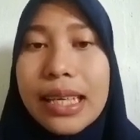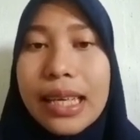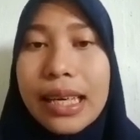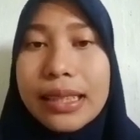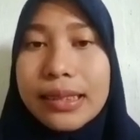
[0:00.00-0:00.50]

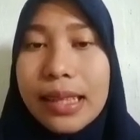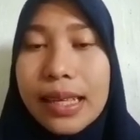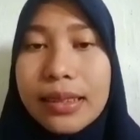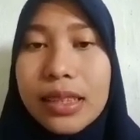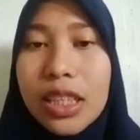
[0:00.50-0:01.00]
And
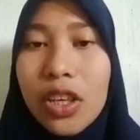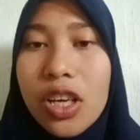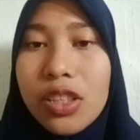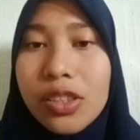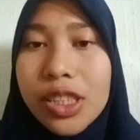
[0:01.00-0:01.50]
then the
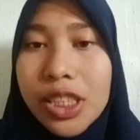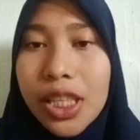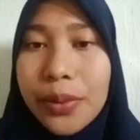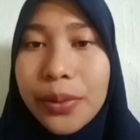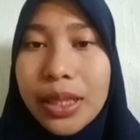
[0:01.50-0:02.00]

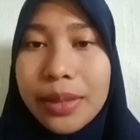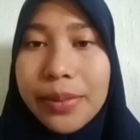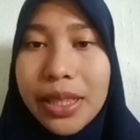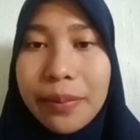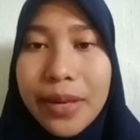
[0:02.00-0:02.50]
conclusion will
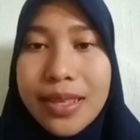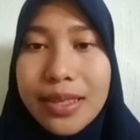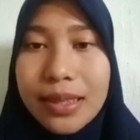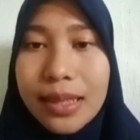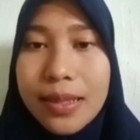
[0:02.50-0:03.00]
be
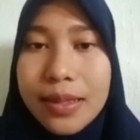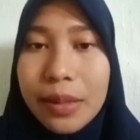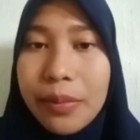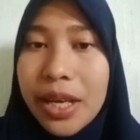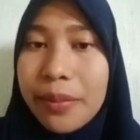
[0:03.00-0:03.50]
presented
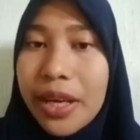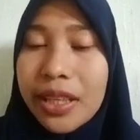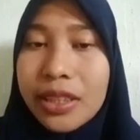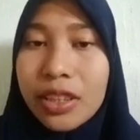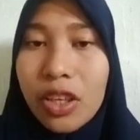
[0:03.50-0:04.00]
by
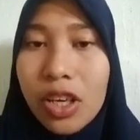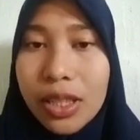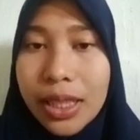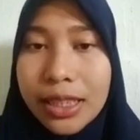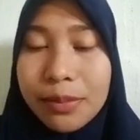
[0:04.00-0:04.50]
my
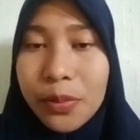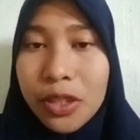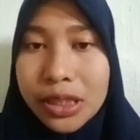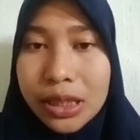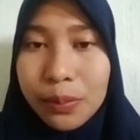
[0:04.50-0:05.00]
colleague
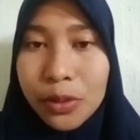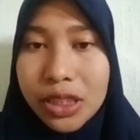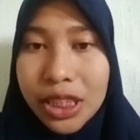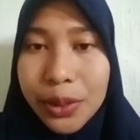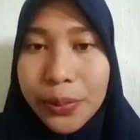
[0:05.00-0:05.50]

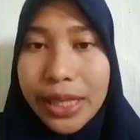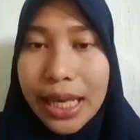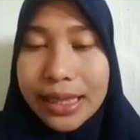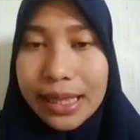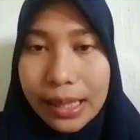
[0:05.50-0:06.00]
Puji Dwi
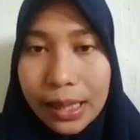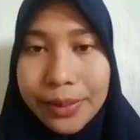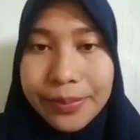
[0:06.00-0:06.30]
Andara.